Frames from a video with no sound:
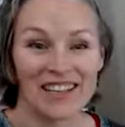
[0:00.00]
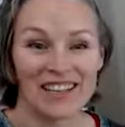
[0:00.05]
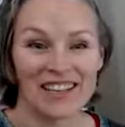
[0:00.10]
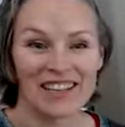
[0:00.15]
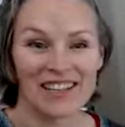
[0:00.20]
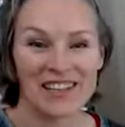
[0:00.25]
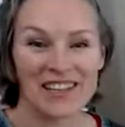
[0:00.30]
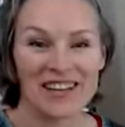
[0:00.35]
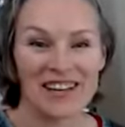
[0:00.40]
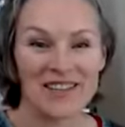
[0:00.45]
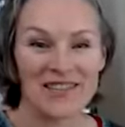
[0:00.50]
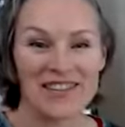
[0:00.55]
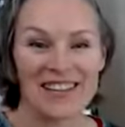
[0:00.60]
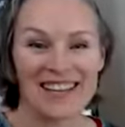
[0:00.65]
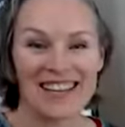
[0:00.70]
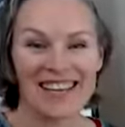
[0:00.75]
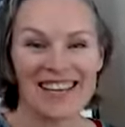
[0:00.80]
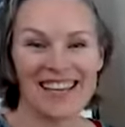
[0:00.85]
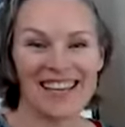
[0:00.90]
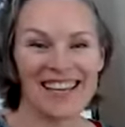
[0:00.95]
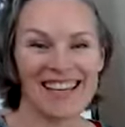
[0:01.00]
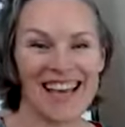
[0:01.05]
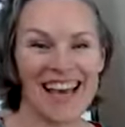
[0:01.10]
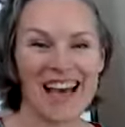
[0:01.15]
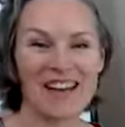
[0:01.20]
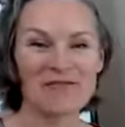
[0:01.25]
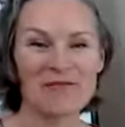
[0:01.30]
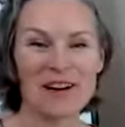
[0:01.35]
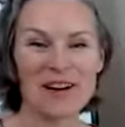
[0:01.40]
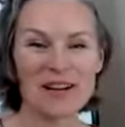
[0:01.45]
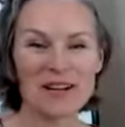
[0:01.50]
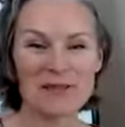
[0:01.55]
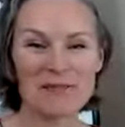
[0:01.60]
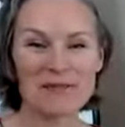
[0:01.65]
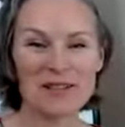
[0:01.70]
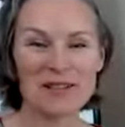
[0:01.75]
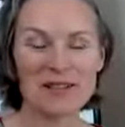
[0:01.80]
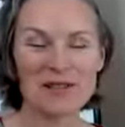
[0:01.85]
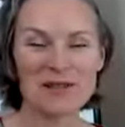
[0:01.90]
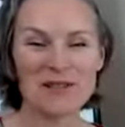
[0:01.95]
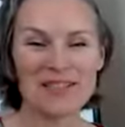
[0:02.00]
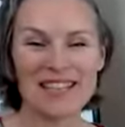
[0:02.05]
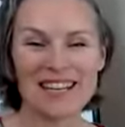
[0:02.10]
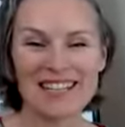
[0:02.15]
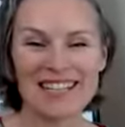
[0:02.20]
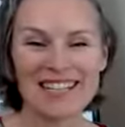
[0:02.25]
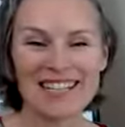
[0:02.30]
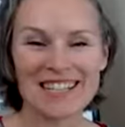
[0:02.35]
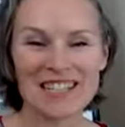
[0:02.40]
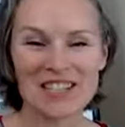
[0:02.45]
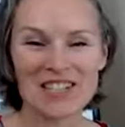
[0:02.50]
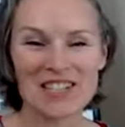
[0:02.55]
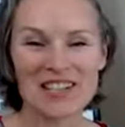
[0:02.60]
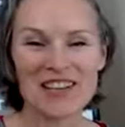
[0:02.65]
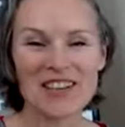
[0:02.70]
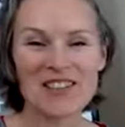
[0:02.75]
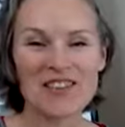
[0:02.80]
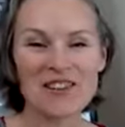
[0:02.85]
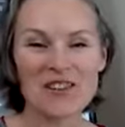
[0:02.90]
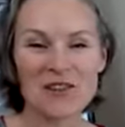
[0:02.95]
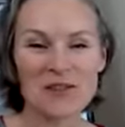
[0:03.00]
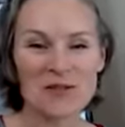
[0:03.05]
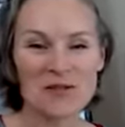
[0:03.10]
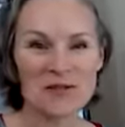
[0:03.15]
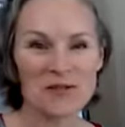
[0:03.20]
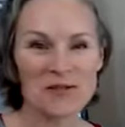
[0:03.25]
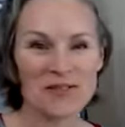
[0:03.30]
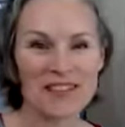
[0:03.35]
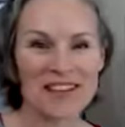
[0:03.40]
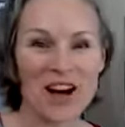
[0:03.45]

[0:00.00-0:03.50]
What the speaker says: Good evening and welcome to Sex Addiction in the News